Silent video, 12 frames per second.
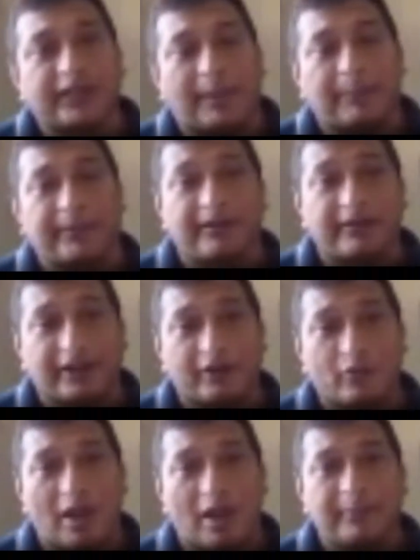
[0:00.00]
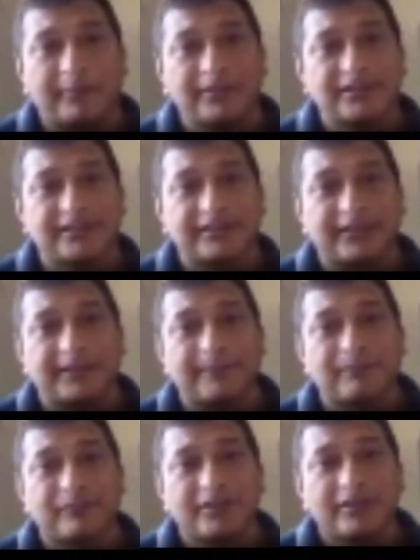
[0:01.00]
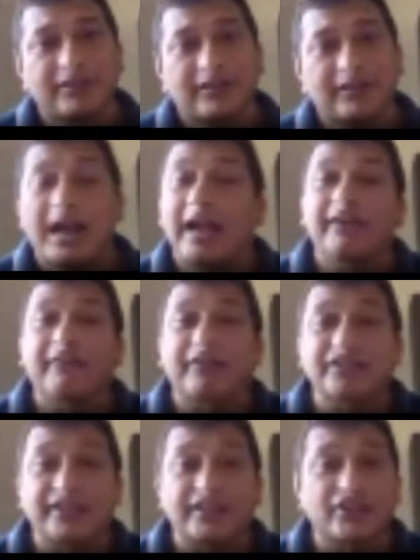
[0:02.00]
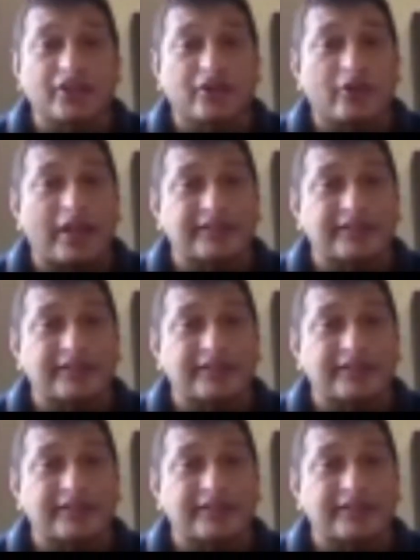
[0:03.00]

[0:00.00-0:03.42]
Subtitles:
the capital requirements and restriction on